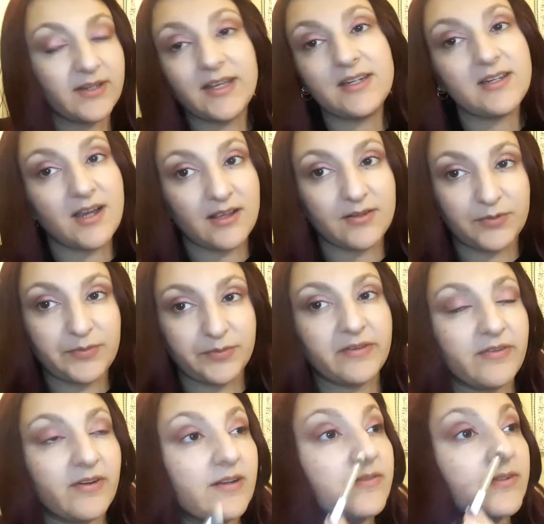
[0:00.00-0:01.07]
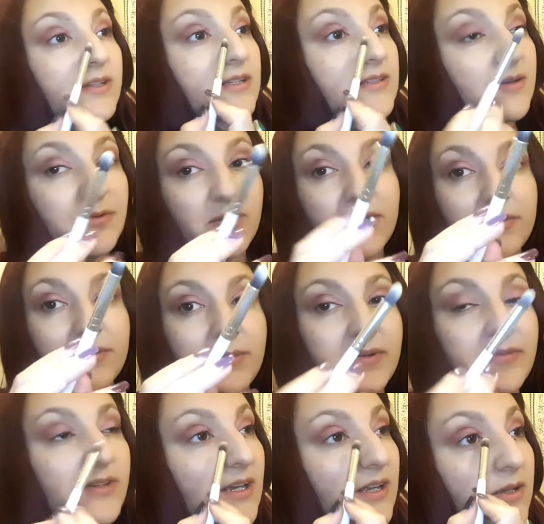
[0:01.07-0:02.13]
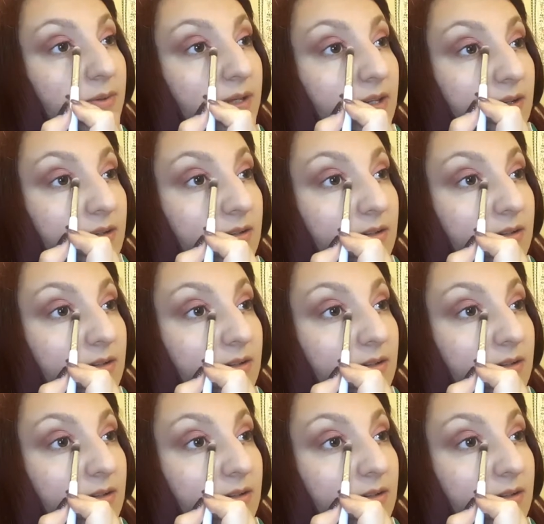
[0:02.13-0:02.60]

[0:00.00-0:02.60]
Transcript: Any colour would be fine for this. I'm going in with a bit of a yellowy